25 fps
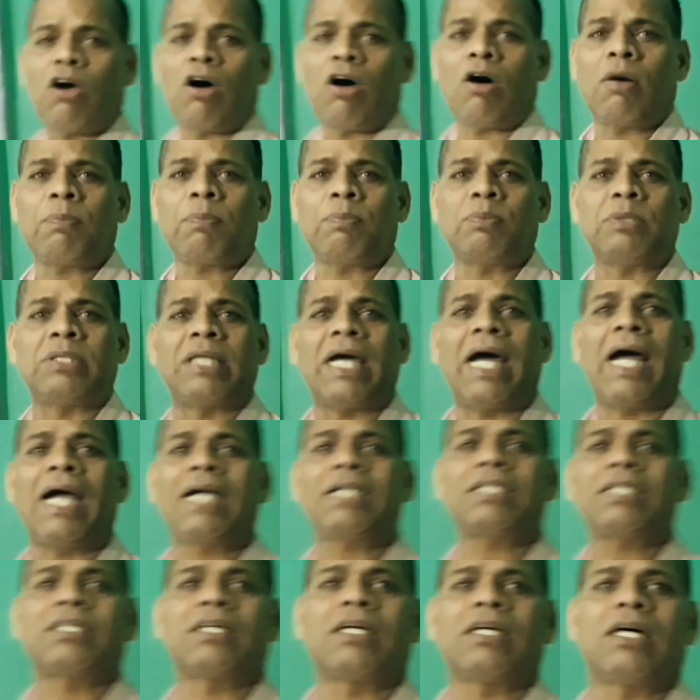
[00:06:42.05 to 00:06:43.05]
of
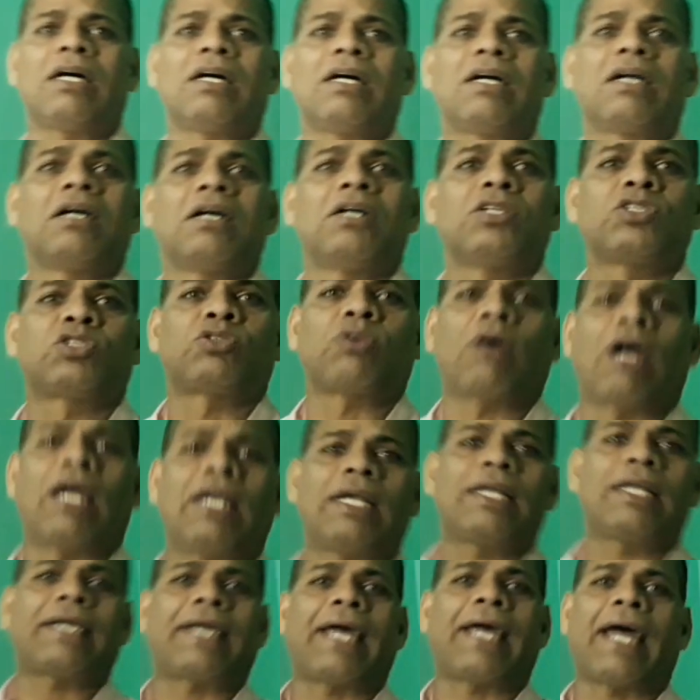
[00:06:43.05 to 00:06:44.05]
that
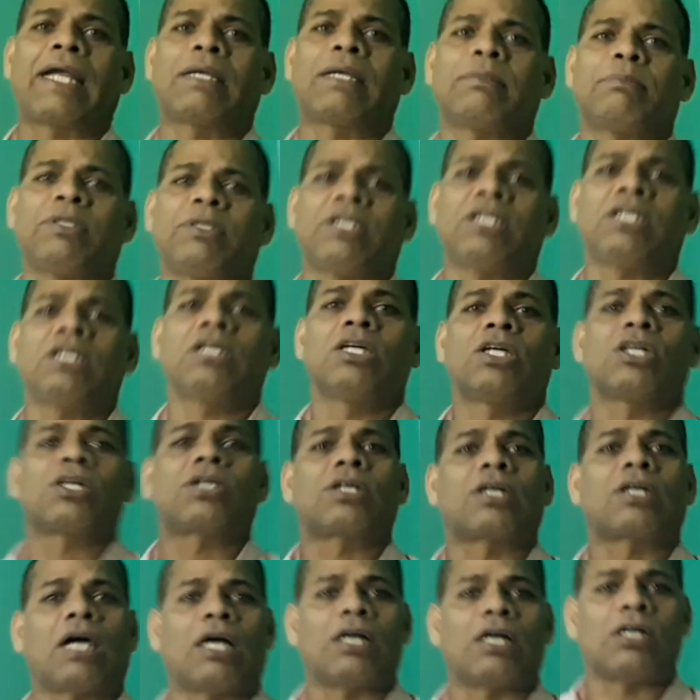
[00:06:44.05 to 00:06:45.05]
soil can
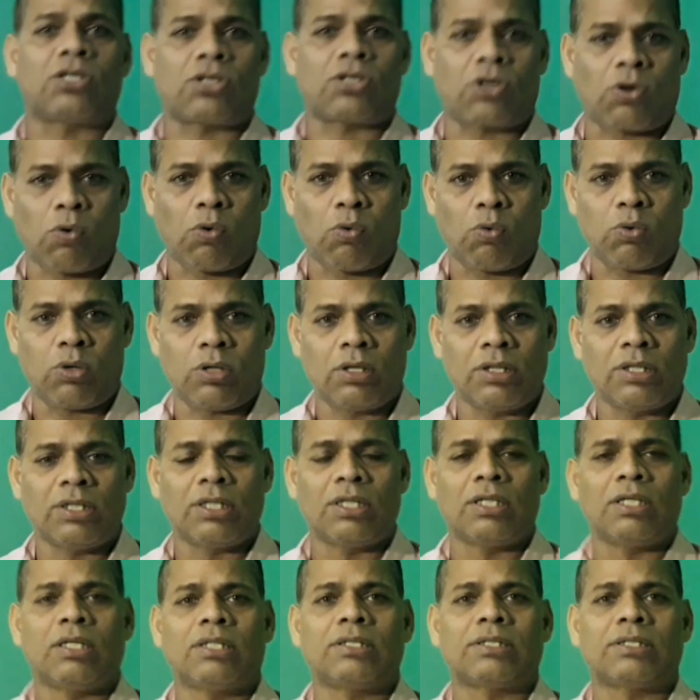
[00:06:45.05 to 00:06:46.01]
be controlled.